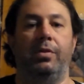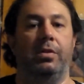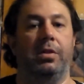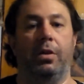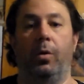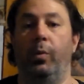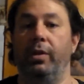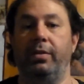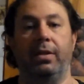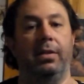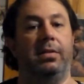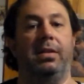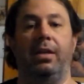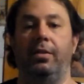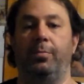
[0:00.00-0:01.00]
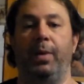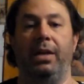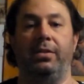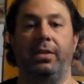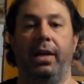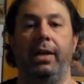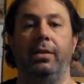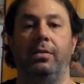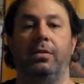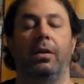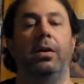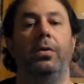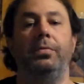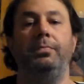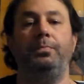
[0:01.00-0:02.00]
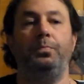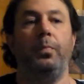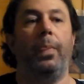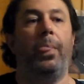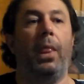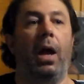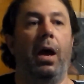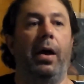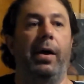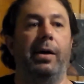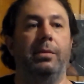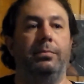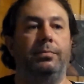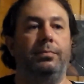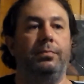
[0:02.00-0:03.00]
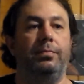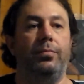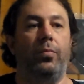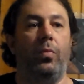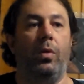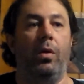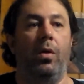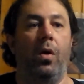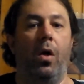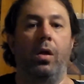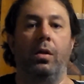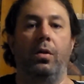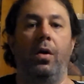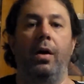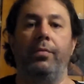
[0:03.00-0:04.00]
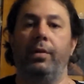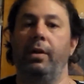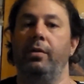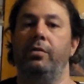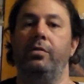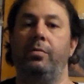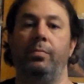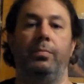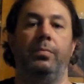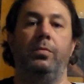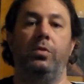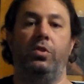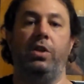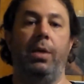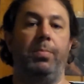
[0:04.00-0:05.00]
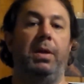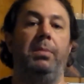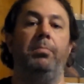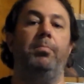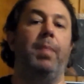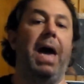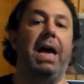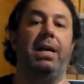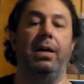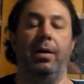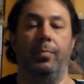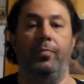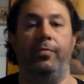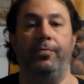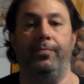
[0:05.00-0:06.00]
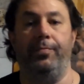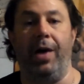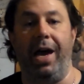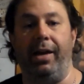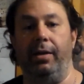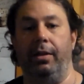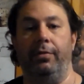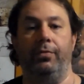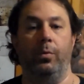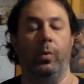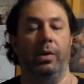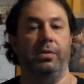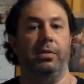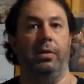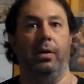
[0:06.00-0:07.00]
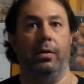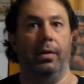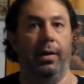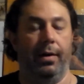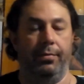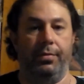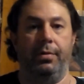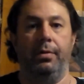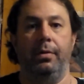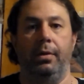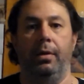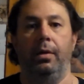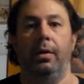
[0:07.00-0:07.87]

Just a coincidence that it's bench night. So all in all, everything is shaping back up finally for once in our lives.